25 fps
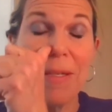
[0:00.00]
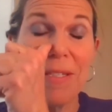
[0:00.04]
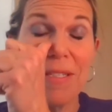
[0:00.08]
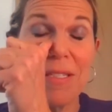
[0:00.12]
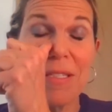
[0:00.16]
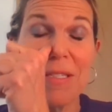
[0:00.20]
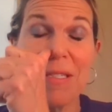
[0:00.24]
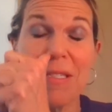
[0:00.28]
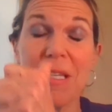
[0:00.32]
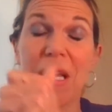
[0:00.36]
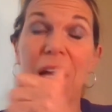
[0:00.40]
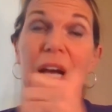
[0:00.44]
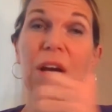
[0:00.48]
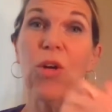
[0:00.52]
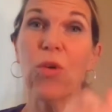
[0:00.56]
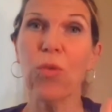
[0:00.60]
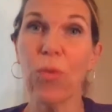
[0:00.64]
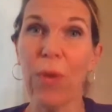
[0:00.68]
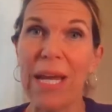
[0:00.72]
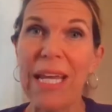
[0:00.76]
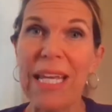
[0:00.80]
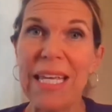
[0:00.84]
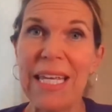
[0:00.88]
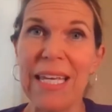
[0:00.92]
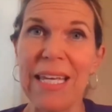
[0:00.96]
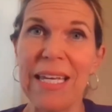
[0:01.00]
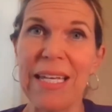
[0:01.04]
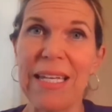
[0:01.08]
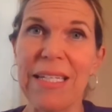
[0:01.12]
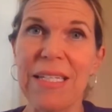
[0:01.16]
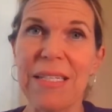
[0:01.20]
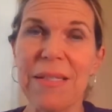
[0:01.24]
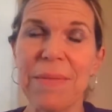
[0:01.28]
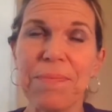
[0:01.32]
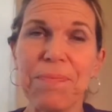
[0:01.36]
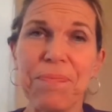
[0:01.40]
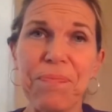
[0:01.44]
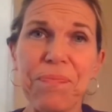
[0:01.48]
is a great
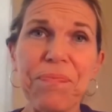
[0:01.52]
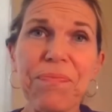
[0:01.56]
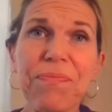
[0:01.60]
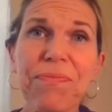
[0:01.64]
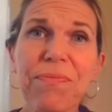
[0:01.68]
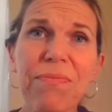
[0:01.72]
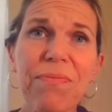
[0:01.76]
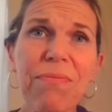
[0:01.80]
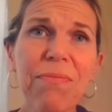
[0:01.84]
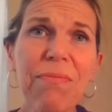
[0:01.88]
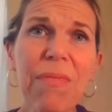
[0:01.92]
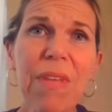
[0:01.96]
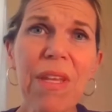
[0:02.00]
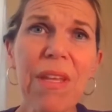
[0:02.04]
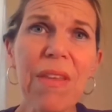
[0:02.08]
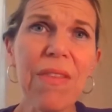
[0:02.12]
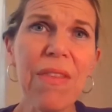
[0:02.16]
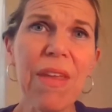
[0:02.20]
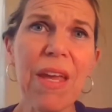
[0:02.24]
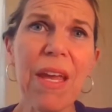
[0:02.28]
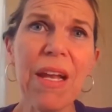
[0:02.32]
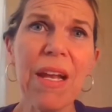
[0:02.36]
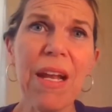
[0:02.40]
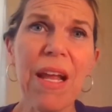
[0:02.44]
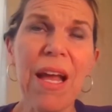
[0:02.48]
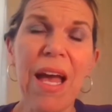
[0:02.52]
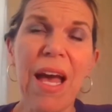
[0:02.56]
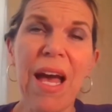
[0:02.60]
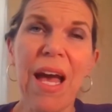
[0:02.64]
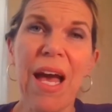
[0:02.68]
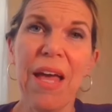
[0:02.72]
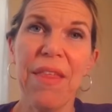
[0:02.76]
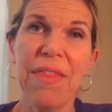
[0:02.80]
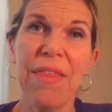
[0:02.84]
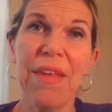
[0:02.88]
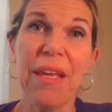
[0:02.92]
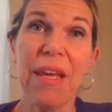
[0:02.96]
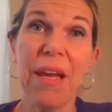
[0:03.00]
kit that
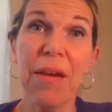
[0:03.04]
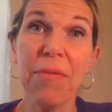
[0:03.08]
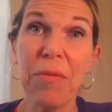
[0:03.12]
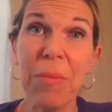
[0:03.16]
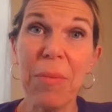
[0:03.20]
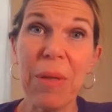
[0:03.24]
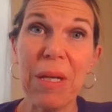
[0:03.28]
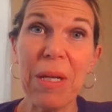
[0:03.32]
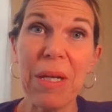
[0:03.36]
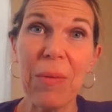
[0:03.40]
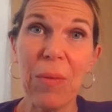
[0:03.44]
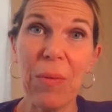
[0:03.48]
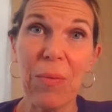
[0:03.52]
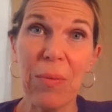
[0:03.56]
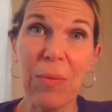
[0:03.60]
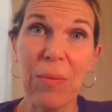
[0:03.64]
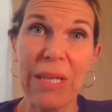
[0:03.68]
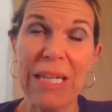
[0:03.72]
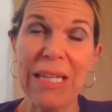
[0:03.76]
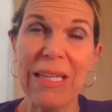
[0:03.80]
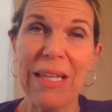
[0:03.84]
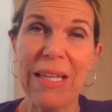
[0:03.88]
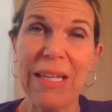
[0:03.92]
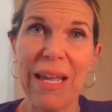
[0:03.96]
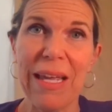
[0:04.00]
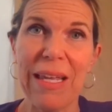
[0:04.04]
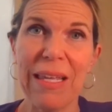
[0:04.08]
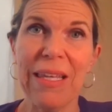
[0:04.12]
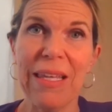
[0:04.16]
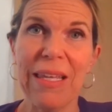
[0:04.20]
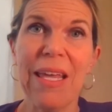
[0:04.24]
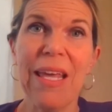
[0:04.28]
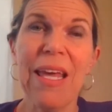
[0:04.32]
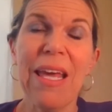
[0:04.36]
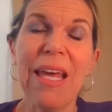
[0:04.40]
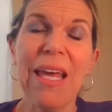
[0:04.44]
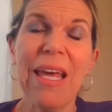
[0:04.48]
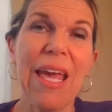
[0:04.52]
I think everybody will really like,
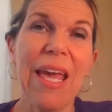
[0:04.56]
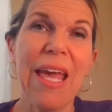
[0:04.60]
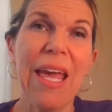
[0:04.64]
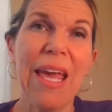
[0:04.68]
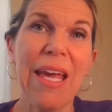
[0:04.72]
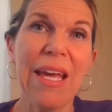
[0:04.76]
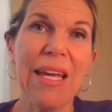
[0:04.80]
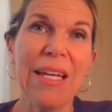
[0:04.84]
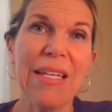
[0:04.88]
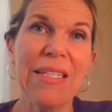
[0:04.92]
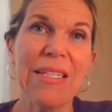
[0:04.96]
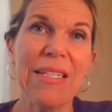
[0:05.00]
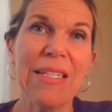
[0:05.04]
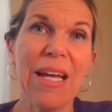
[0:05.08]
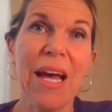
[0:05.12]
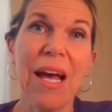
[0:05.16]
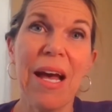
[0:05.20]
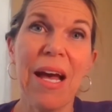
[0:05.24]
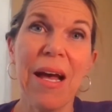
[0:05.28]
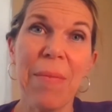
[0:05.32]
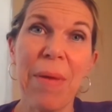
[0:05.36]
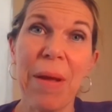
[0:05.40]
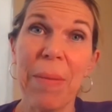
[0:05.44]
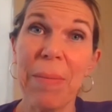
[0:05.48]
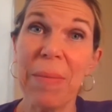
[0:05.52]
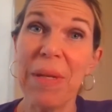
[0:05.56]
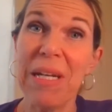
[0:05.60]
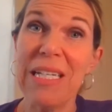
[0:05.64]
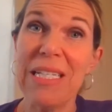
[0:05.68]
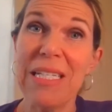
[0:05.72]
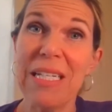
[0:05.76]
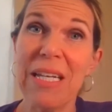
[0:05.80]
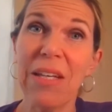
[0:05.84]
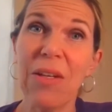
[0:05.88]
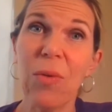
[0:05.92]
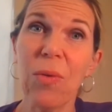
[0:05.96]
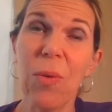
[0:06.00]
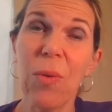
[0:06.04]
and I'm going
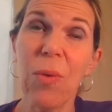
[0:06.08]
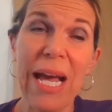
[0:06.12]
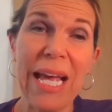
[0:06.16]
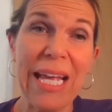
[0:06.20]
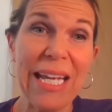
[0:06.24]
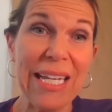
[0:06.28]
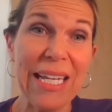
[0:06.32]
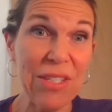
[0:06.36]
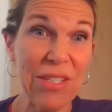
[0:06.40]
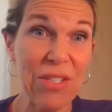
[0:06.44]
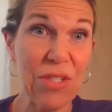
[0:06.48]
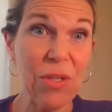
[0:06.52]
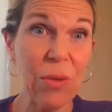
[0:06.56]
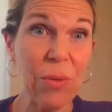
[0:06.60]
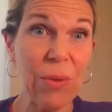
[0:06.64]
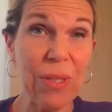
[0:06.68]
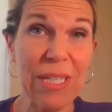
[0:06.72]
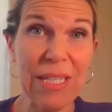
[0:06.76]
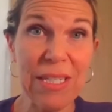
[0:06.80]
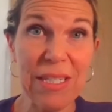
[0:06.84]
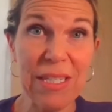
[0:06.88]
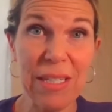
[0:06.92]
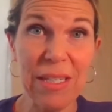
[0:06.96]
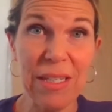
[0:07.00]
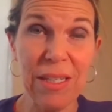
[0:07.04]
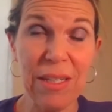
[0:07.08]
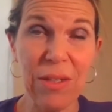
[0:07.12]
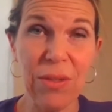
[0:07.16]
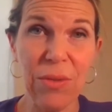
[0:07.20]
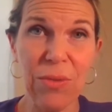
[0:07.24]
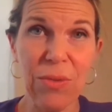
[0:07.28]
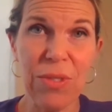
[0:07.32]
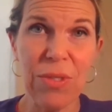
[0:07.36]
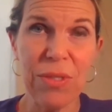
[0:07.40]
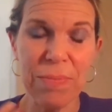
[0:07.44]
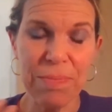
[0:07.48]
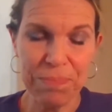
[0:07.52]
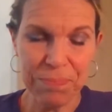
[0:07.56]
to tell you why it's so easy to
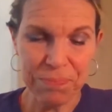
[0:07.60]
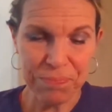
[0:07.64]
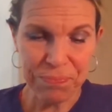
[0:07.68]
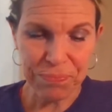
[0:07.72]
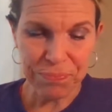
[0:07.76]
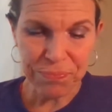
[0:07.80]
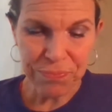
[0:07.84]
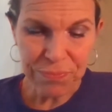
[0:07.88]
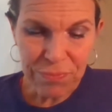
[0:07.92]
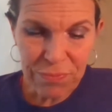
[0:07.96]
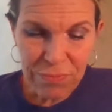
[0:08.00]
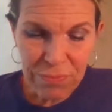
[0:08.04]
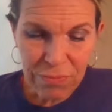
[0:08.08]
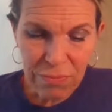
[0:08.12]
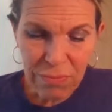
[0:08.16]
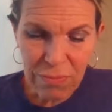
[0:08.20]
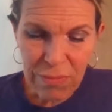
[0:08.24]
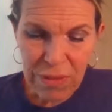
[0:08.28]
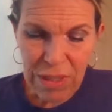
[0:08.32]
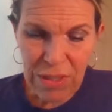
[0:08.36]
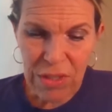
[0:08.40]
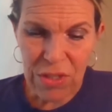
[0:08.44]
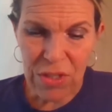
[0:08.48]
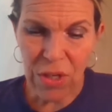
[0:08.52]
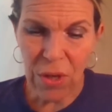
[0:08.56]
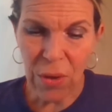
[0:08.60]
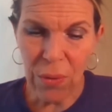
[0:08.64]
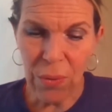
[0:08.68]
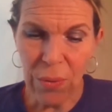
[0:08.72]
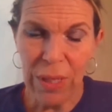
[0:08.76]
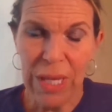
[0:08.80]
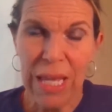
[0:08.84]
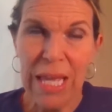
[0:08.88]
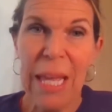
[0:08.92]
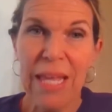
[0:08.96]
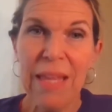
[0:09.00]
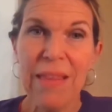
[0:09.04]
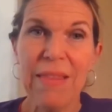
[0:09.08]
use.
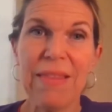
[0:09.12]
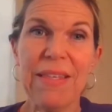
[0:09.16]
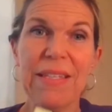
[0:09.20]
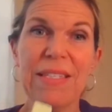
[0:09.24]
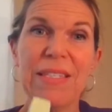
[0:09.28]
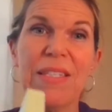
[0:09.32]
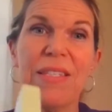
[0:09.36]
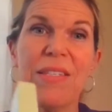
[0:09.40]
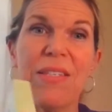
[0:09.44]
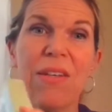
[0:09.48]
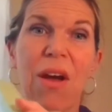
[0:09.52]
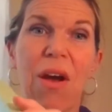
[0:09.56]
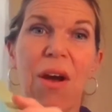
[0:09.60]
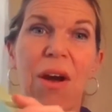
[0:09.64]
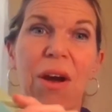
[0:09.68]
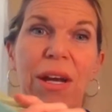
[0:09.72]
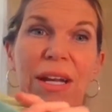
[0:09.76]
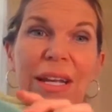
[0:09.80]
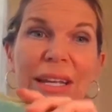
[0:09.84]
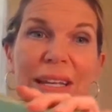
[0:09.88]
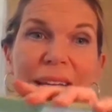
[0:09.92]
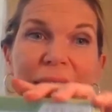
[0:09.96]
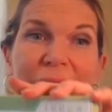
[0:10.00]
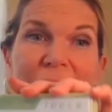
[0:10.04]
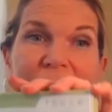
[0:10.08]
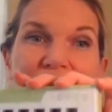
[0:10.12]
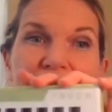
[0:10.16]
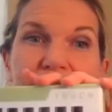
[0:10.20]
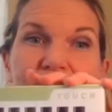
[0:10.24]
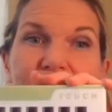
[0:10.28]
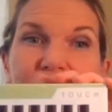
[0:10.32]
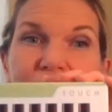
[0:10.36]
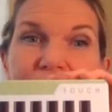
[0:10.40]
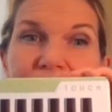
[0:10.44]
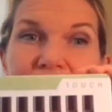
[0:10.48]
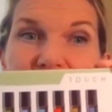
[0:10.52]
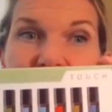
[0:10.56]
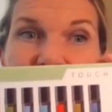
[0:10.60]
So this is our
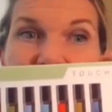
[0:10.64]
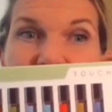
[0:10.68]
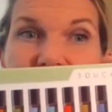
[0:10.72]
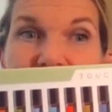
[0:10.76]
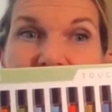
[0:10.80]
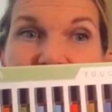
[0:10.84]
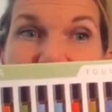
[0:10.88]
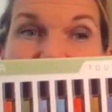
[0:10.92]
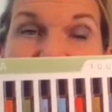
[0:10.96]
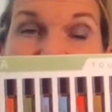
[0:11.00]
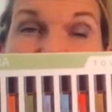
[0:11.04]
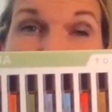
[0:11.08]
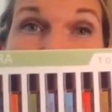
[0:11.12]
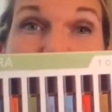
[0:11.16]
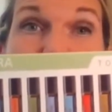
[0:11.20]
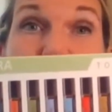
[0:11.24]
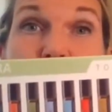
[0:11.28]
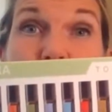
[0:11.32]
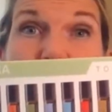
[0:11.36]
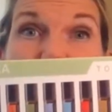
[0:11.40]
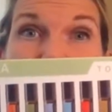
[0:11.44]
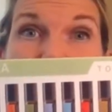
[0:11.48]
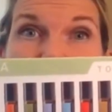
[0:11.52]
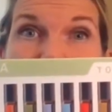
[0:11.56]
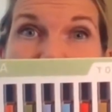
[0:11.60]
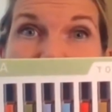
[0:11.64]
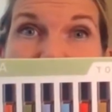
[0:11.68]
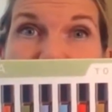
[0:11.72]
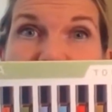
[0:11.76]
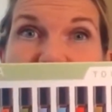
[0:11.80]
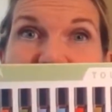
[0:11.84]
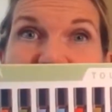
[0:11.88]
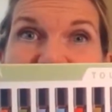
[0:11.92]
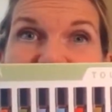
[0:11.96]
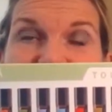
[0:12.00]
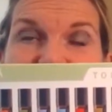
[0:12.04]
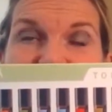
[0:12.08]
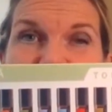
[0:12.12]
um, this is our rollerball
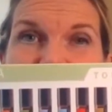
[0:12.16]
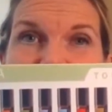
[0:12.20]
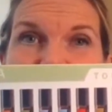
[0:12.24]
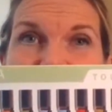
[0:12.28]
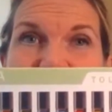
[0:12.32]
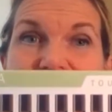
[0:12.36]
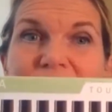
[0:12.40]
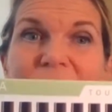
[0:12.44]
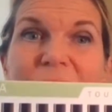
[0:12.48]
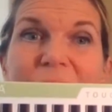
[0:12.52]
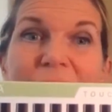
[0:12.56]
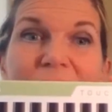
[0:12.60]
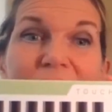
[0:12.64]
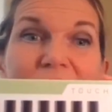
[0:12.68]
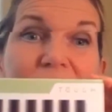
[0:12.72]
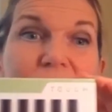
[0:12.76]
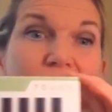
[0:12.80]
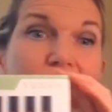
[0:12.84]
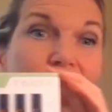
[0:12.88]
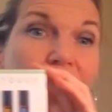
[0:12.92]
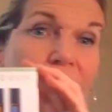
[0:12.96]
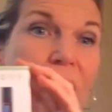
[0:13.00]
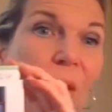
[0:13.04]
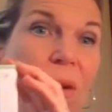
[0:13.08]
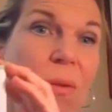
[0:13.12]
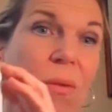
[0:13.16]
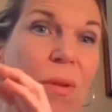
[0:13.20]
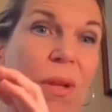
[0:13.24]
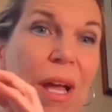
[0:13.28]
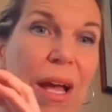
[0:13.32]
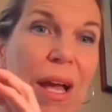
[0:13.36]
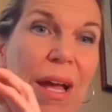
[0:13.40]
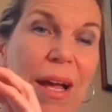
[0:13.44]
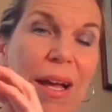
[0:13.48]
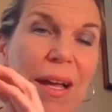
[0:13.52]
kit. They're all